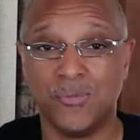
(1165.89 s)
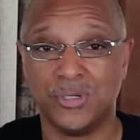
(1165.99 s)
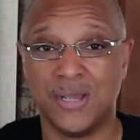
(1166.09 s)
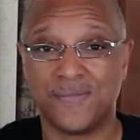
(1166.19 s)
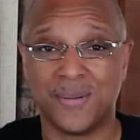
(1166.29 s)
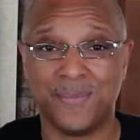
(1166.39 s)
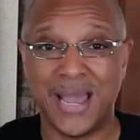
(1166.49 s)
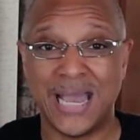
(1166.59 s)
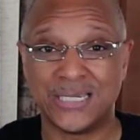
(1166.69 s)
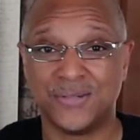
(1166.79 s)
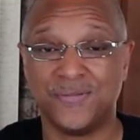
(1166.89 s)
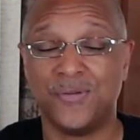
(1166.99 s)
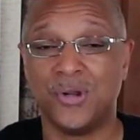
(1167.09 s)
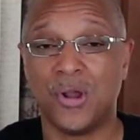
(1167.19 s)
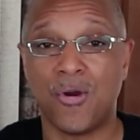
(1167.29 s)
when you have compassion
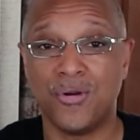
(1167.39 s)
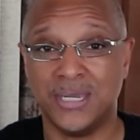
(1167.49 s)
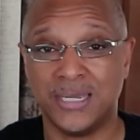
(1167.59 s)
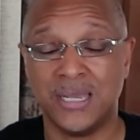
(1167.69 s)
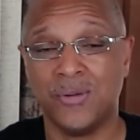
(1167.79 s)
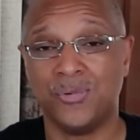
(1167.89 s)
for the hurting,